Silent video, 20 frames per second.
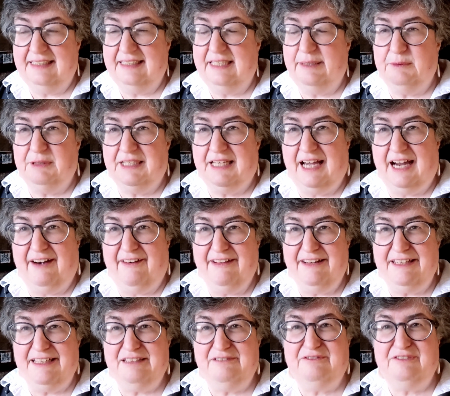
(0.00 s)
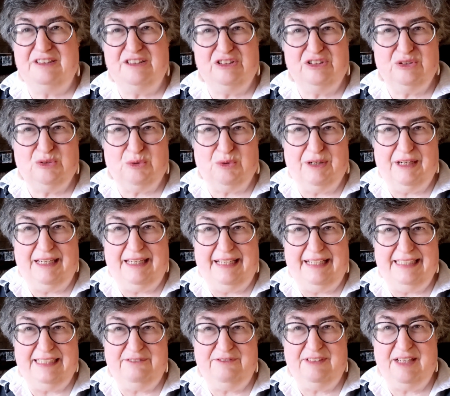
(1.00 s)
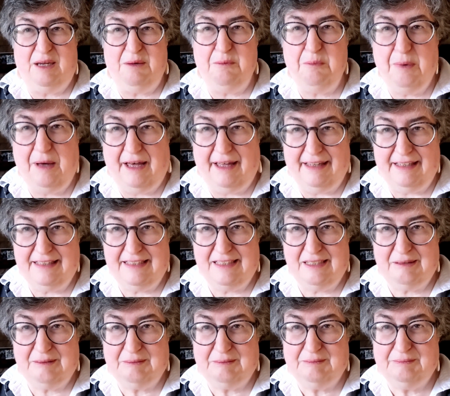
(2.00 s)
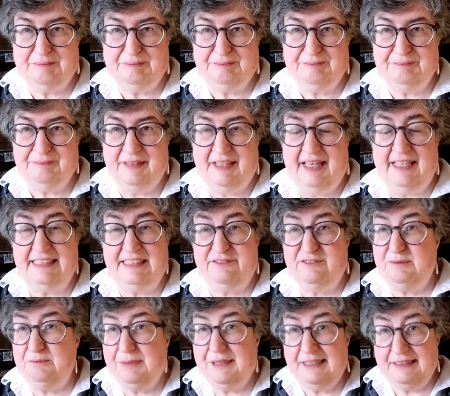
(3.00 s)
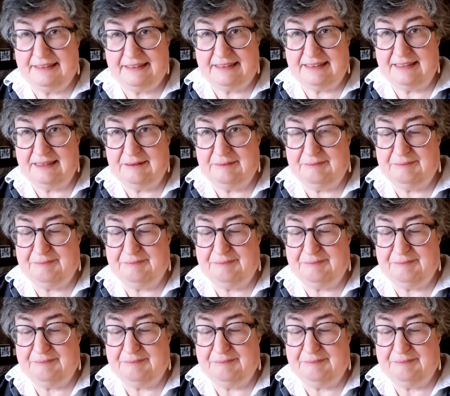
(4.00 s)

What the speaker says: It would have carried a different story and a different impact, a different pace.